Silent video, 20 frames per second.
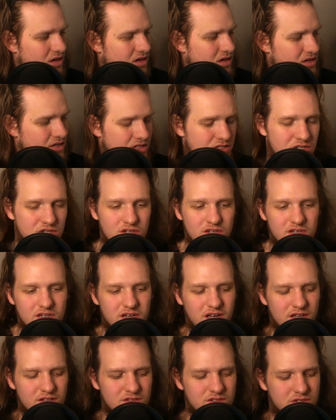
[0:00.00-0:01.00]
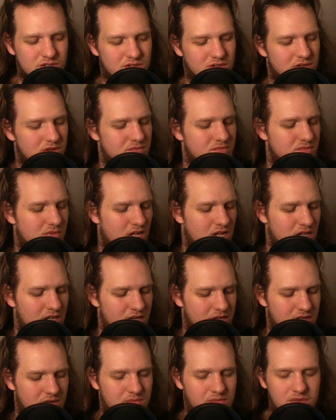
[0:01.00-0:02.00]
He's a good announcer, though. I
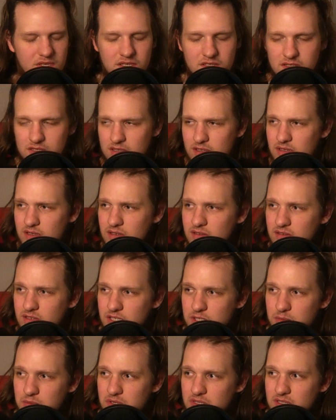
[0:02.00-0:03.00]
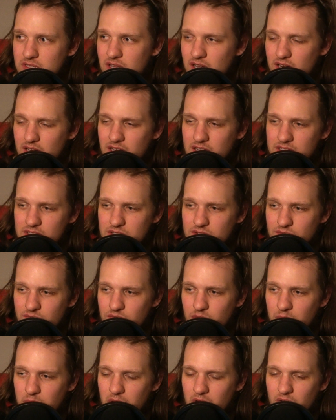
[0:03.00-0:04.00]
like him. He's been announcing
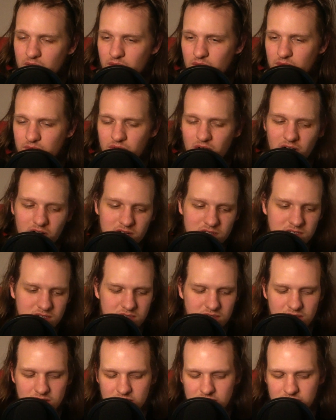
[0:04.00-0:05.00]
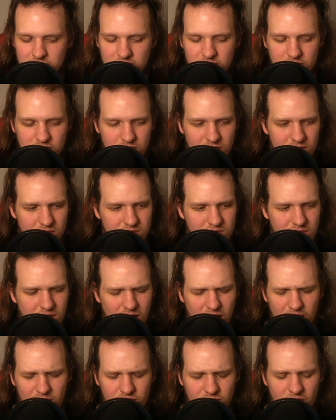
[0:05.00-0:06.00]
football for Fox. And,
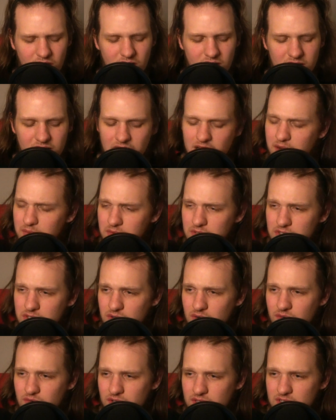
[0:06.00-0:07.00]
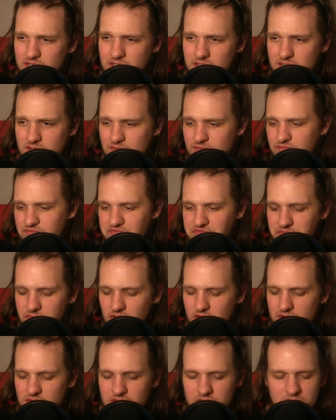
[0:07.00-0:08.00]
I've caught a game or two of his. And,
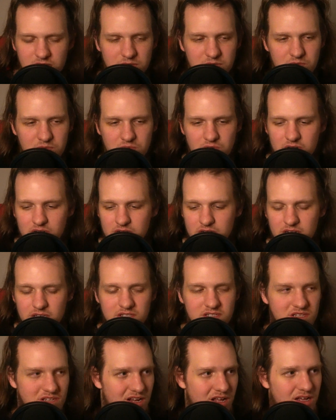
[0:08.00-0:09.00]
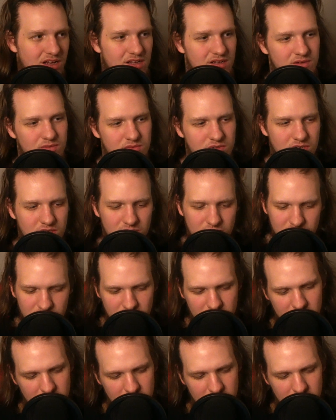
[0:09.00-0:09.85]
he seems pretty decent at it. So,